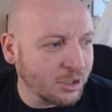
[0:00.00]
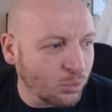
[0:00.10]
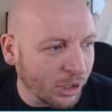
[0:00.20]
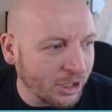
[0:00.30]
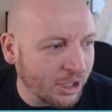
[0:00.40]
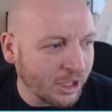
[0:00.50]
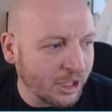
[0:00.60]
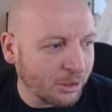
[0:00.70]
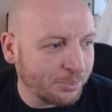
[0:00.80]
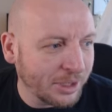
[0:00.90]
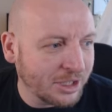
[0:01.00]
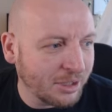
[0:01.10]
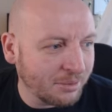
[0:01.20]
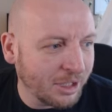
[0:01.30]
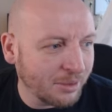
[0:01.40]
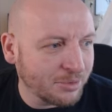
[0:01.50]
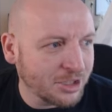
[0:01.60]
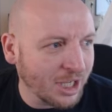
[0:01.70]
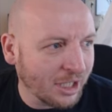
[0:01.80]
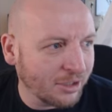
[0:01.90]
win the league. A B team came
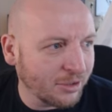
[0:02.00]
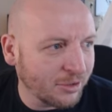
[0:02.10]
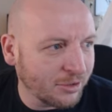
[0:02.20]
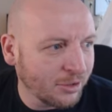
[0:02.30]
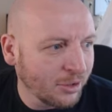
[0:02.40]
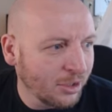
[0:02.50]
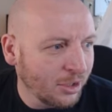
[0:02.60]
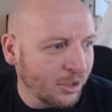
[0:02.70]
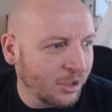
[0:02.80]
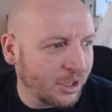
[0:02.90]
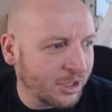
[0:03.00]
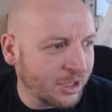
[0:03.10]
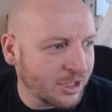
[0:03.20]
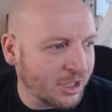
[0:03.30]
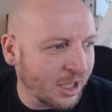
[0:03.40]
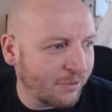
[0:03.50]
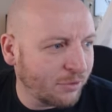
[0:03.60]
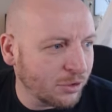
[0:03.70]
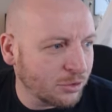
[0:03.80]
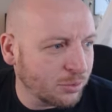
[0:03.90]
second. And at this
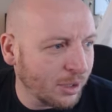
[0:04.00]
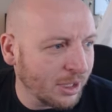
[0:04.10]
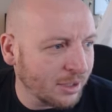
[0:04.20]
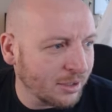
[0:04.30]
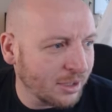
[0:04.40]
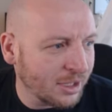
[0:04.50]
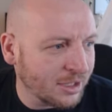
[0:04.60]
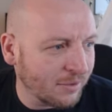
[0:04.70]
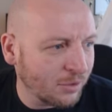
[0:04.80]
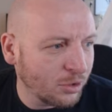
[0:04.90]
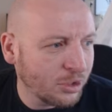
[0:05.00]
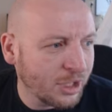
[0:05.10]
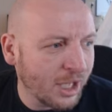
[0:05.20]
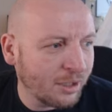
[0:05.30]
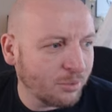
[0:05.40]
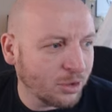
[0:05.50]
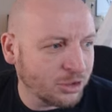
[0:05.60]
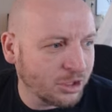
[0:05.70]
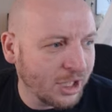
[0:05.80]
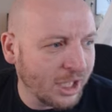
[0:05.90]
level as well, let's have a look. Yeah, it was
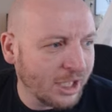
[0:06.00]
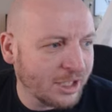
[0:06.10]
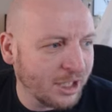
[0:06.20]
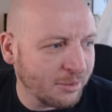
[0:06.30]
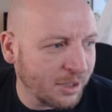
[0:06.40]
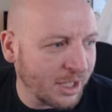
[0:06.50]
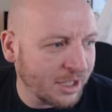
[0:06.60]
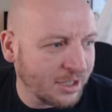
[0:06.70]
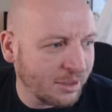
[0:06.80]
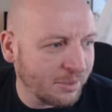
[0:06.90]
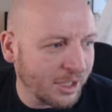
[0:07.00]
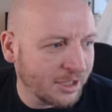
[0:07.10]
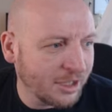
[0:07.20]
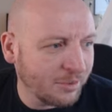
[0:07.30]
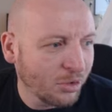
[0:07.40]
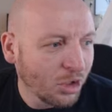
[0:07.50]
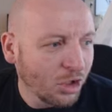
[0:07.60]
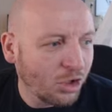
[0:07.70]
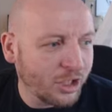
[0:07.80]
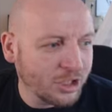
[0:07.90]
an A team.
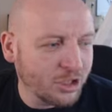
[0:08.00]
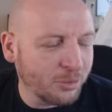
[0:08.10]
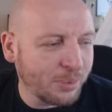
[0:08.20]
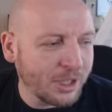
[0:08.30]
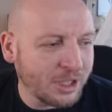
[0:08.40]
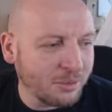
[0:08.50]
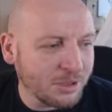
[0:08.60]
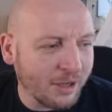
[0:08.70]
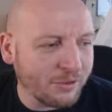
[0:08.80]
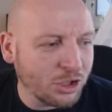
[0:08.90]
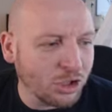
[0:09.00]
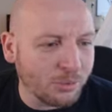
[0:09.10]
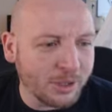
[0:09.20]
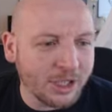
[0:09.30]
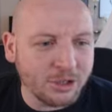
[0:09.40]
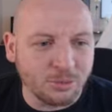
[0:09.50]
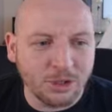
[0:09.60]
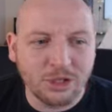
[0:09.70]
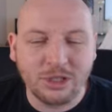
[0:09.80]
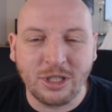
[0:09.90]
Okay, so the B teams haven't dominated as
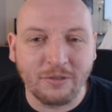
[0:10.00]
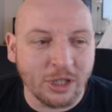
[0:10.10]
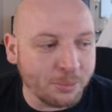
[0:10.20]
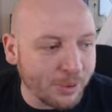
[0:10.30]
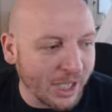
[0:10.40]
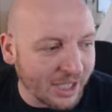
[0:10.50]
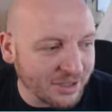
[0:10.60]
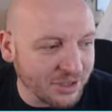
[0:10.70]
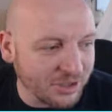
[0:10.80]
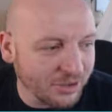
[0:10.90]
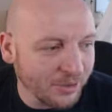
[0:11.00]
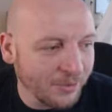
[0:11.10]
much as they have in the past.